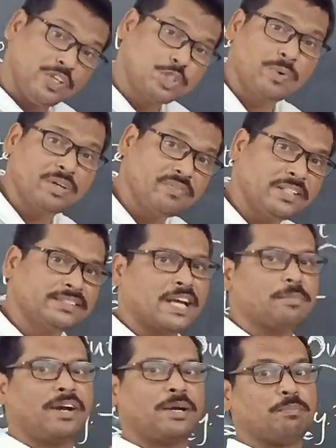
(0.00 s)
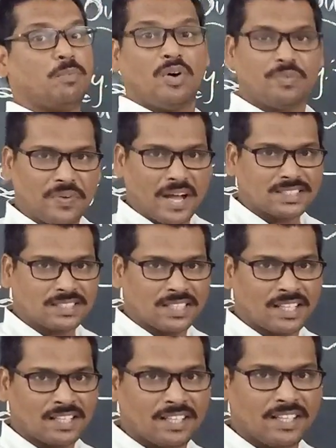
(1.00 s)
which one will germinate more
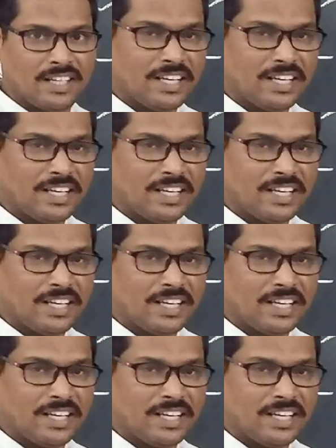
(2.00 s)
faster?